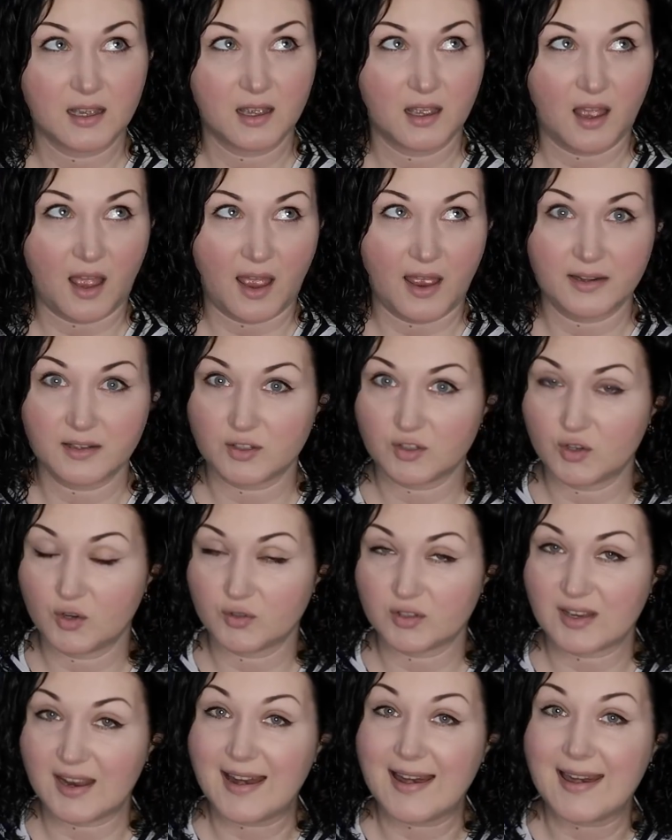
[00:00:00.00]
and
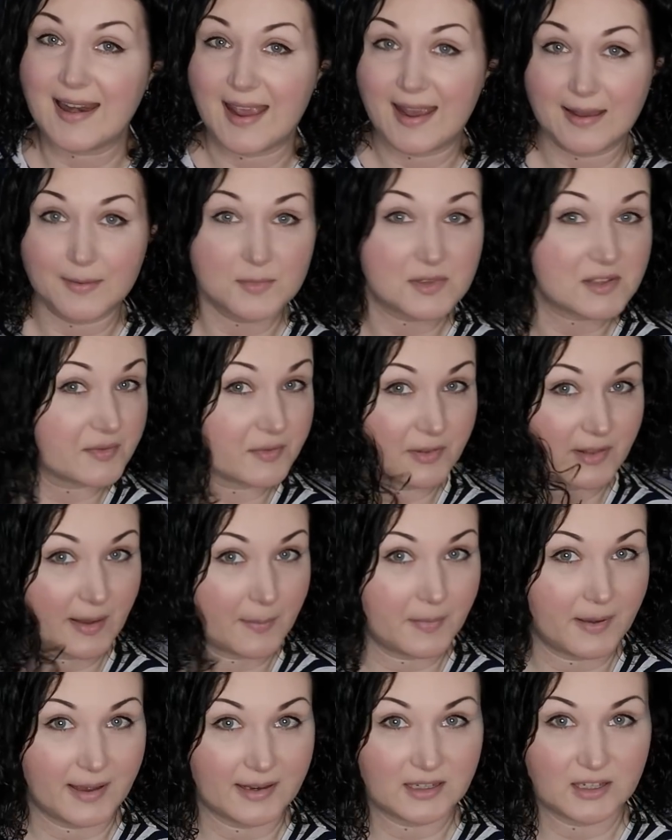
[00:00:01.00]
not names for their
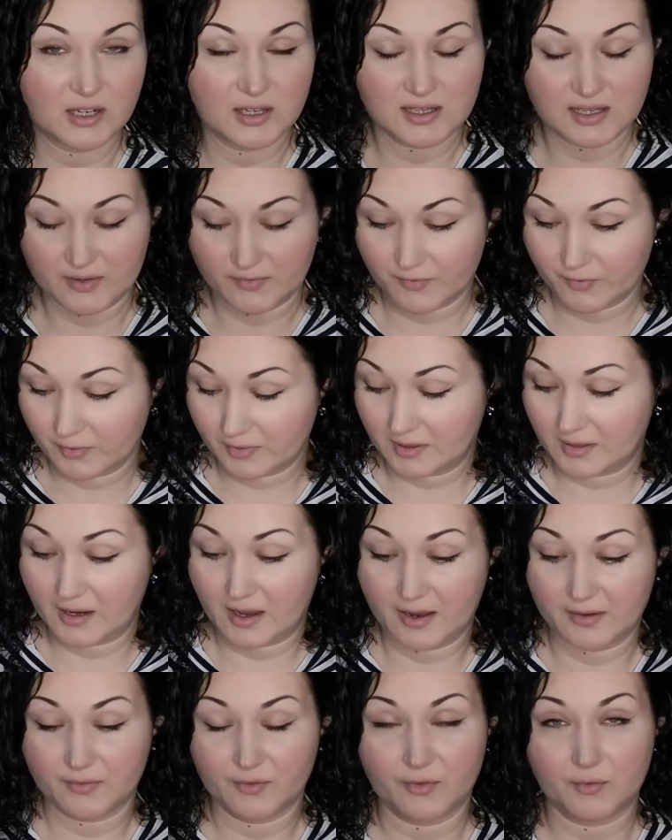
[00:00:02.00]
passions, for the
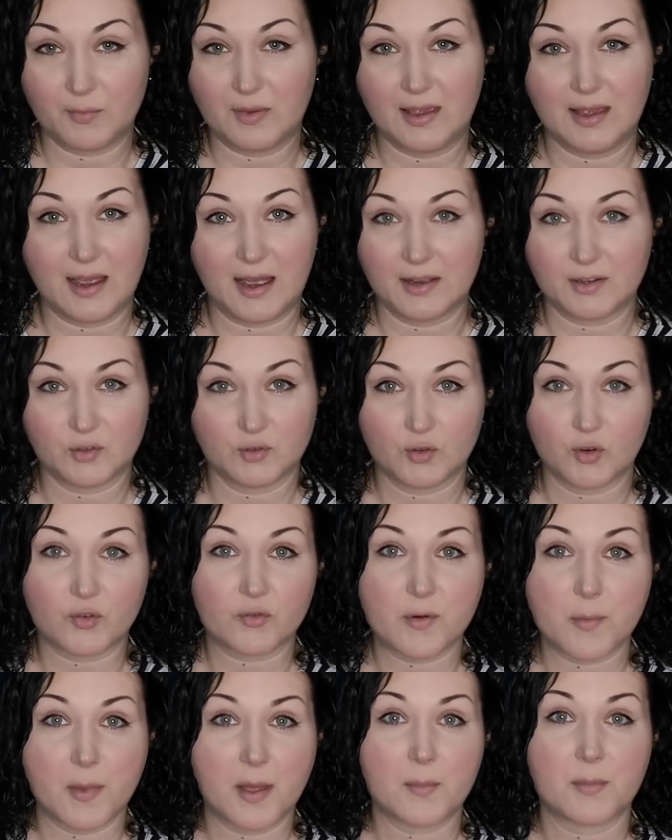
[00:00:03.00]
life of me I do not
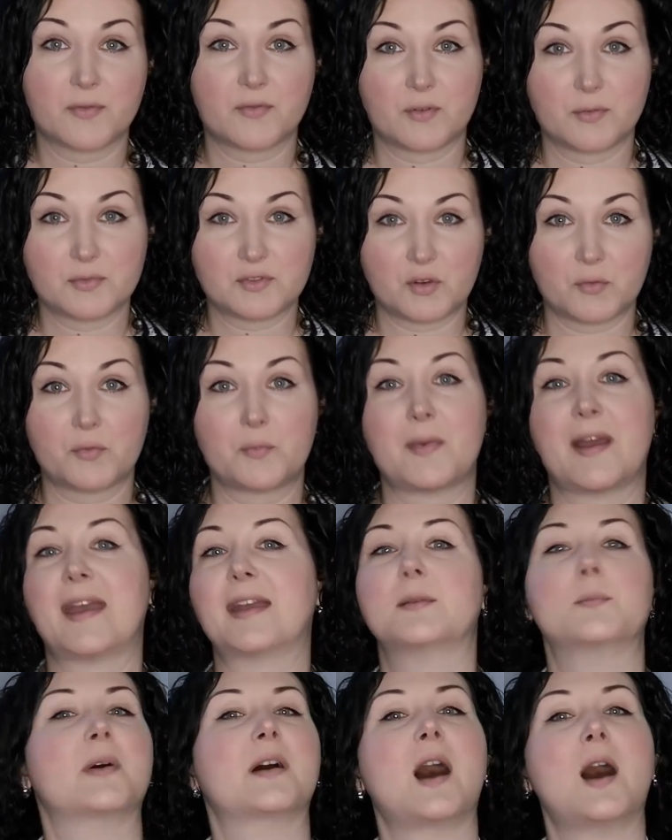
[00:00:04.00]
remember from top of my
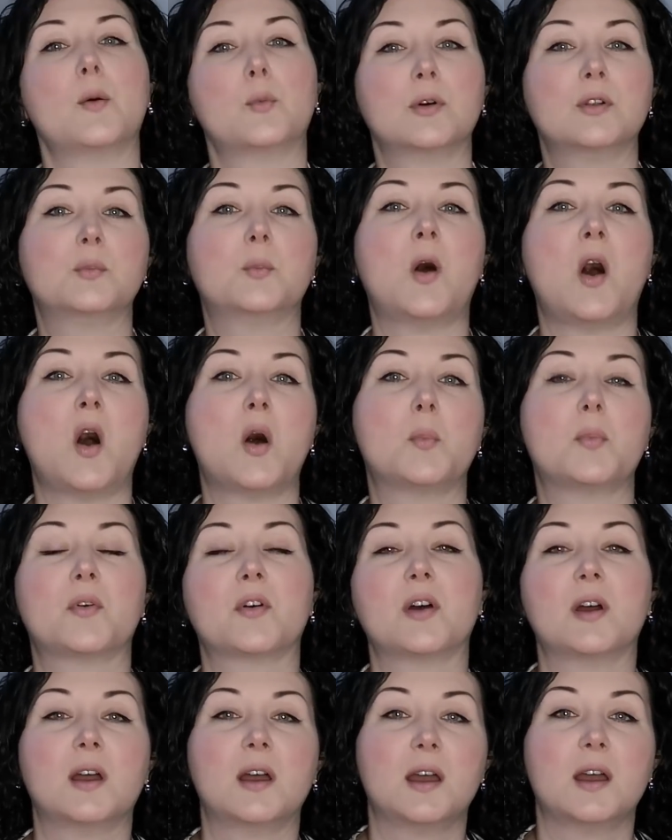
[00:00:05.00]
head, but I will pop
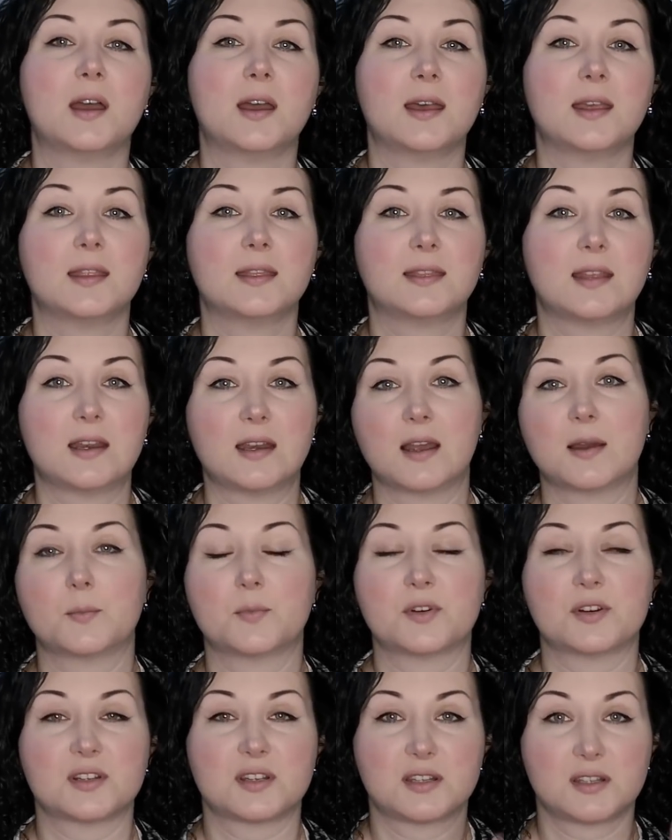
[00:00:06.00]
the
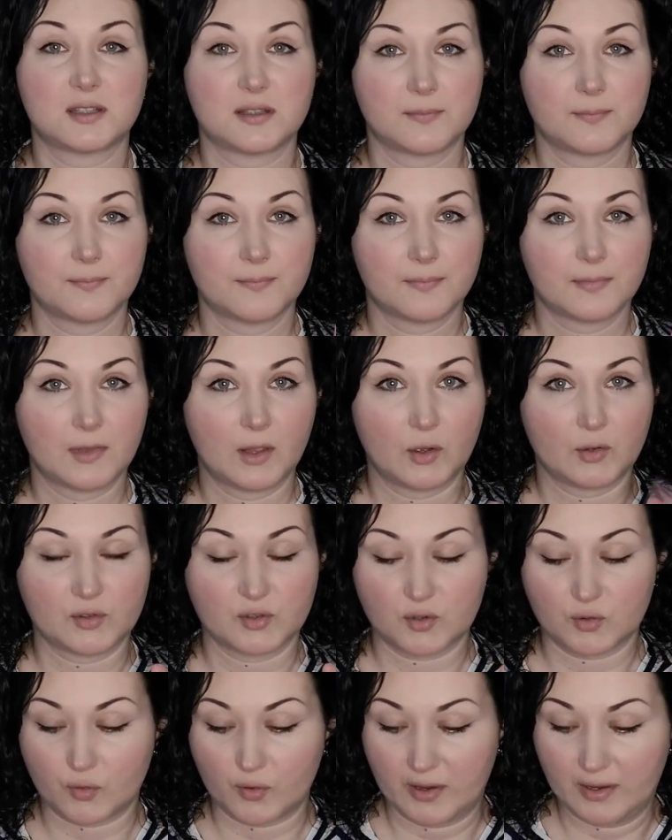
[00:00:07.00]
numbers on
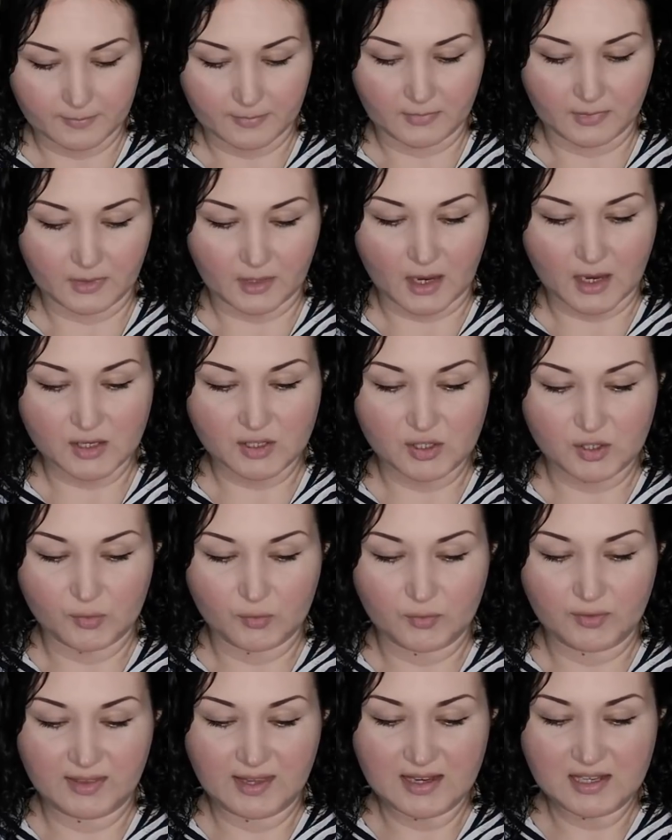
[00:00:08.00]
screen. So
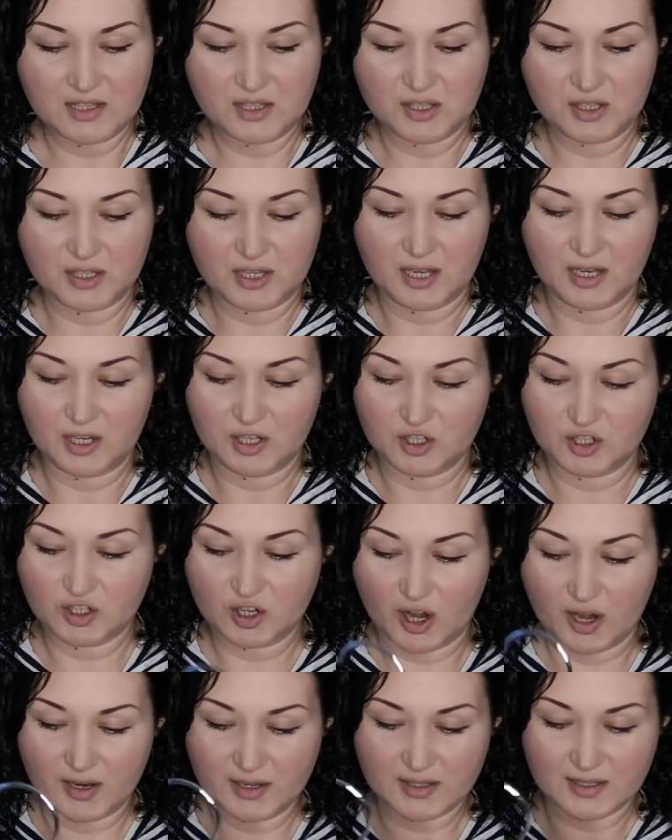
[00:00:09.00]
this
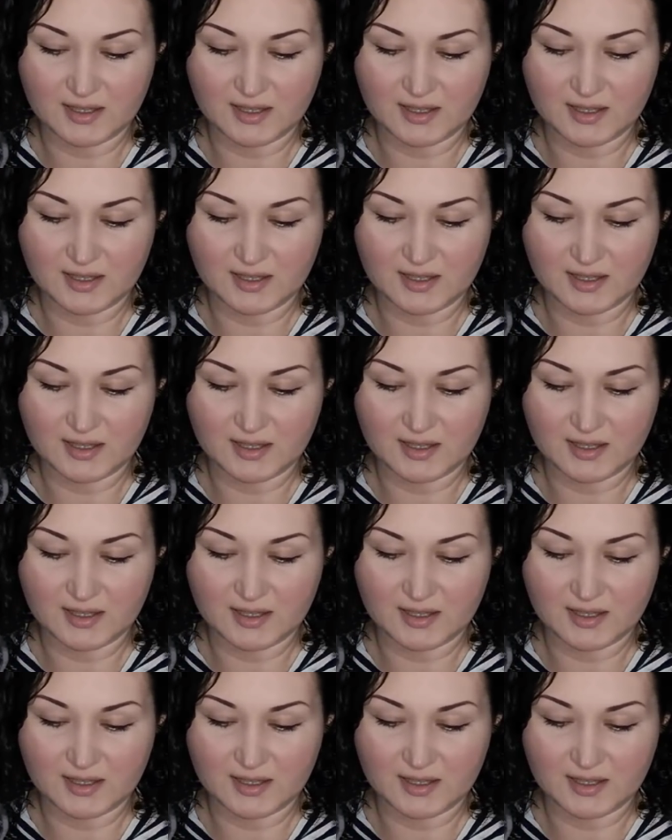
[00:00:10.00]
shirt